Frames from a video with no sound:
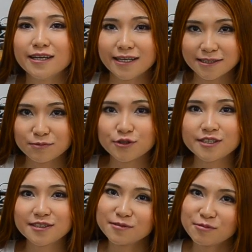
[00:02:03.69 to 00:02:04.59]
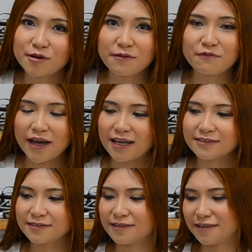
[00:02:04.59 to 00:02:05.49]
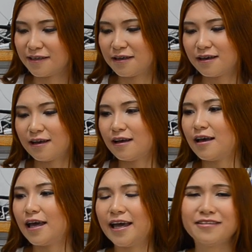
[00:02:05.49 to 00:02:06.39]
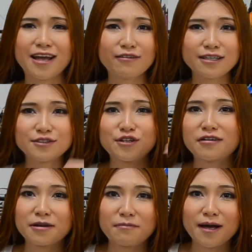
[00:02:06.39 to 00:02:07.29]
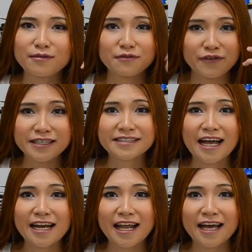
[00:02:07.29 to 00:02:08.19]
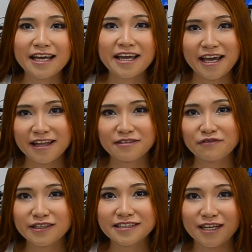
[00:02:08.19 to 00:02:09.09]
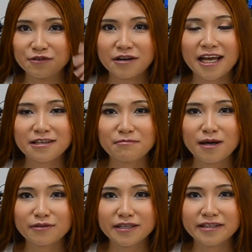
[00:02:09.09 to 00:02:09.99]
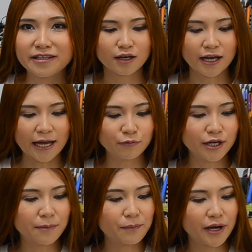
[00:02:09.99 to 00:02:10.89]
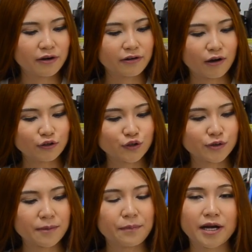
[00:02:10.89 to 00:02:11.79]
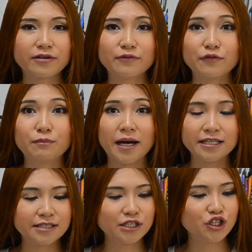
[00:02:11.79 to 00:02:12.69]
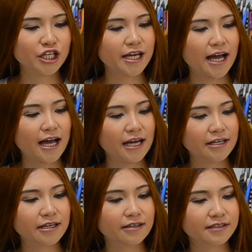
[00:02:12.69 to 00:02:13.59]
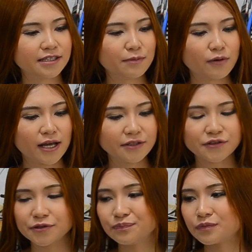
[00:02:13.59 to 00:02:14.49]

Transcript: It's pretty simple and fast. And now let's talk about the things I like and the things I don't like about it. I will compare, also compare it with my DJI uh, stabilizer.